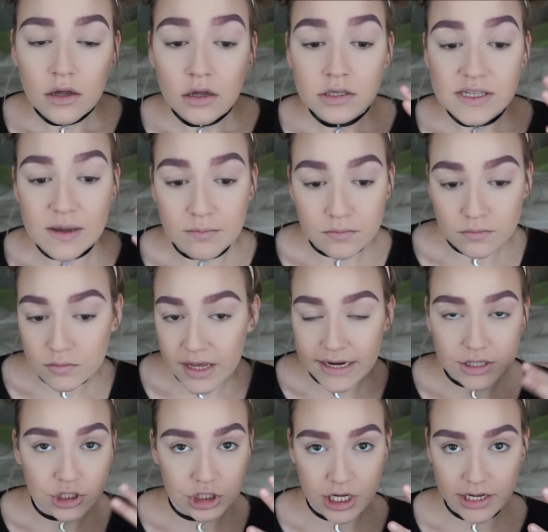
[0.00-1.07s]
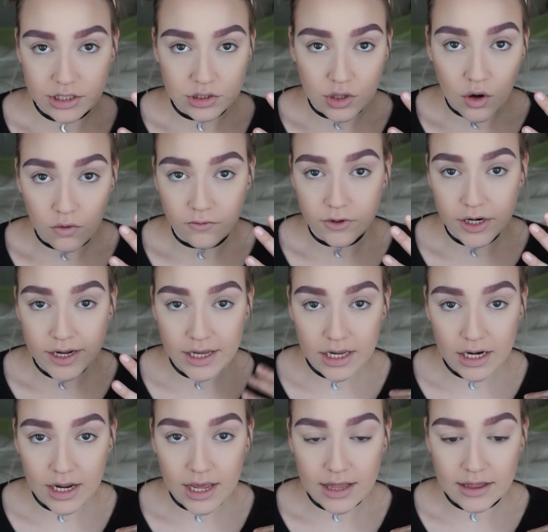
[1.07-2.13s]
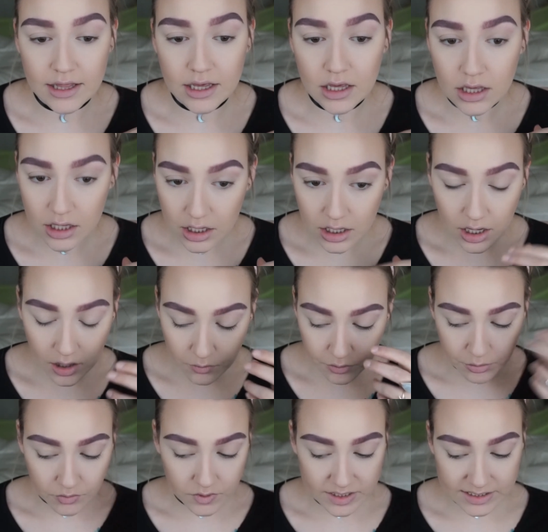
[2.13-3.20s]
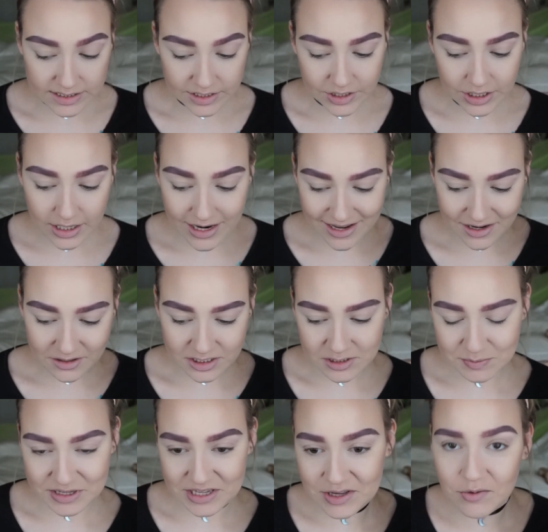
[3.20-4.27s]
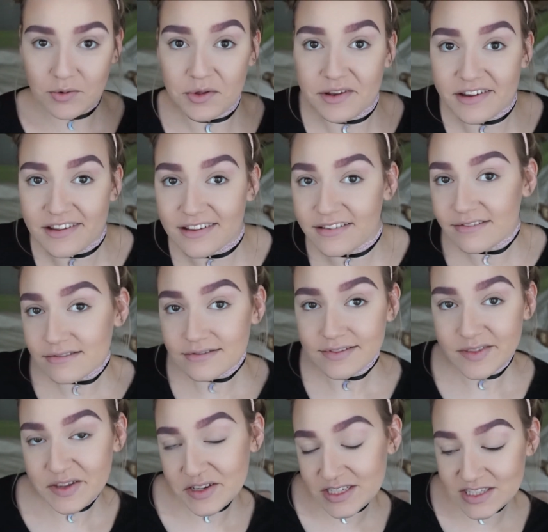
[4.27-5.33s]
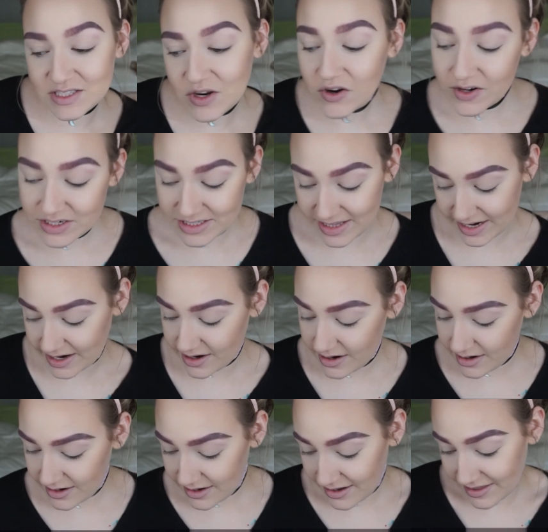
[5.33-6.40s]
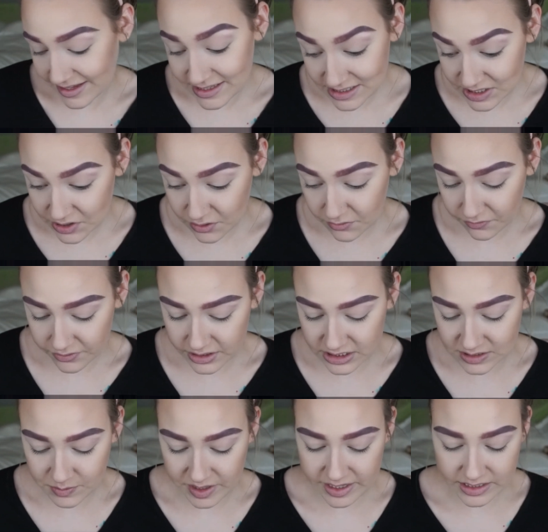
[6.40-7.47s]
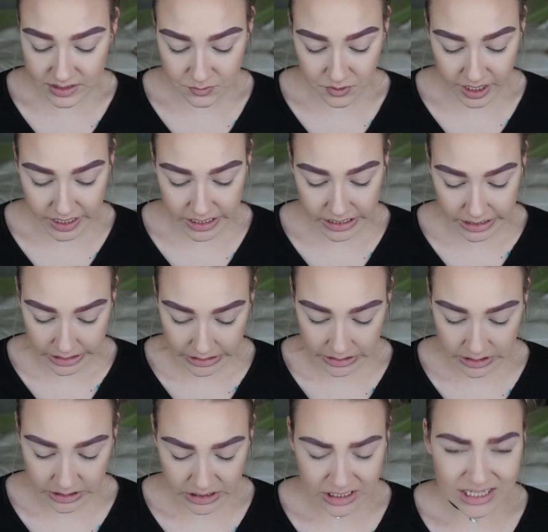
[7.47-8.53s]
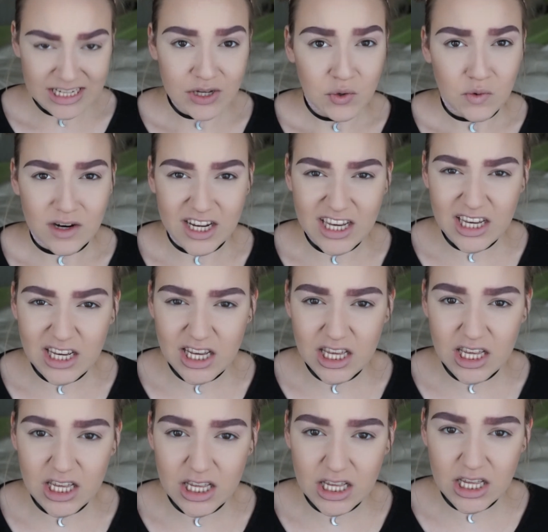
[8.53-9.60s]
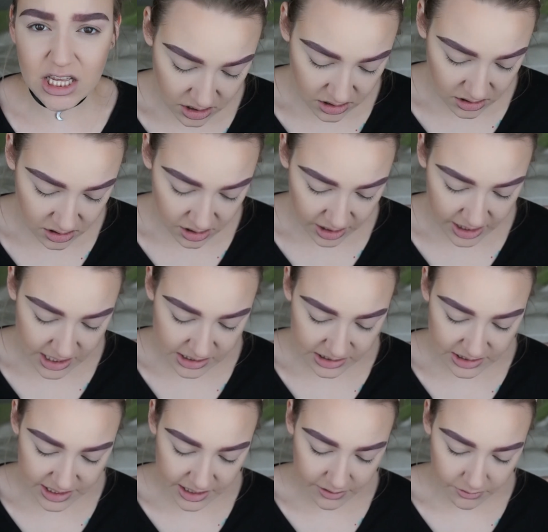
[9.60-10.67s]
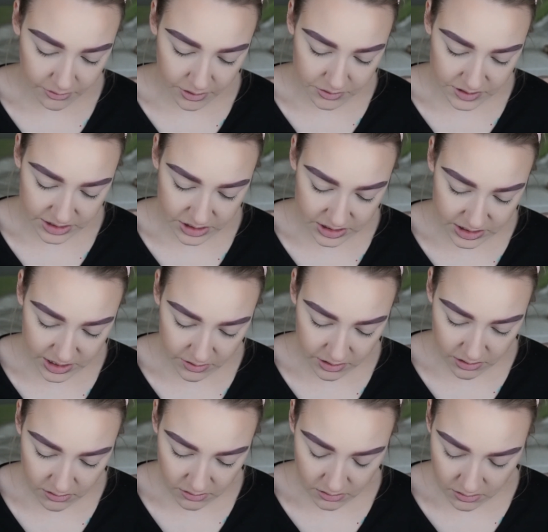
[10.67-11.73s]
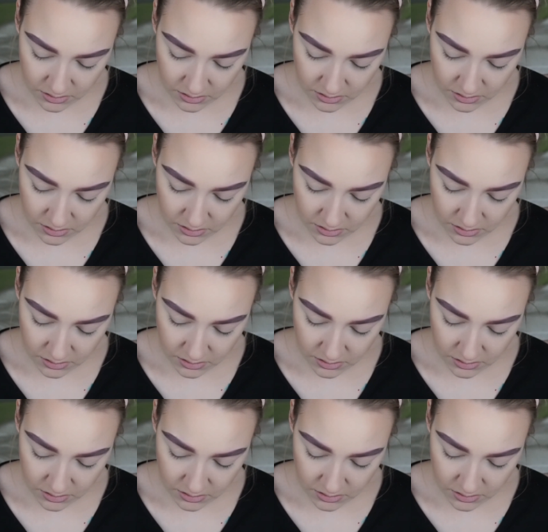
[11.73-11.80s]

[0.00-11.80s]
some like shades over it, and then I'll remove the sticker and it'll just be cute little stars there. That's cute for space, right? Right? Ugh, I can't stand how gross I just sounded.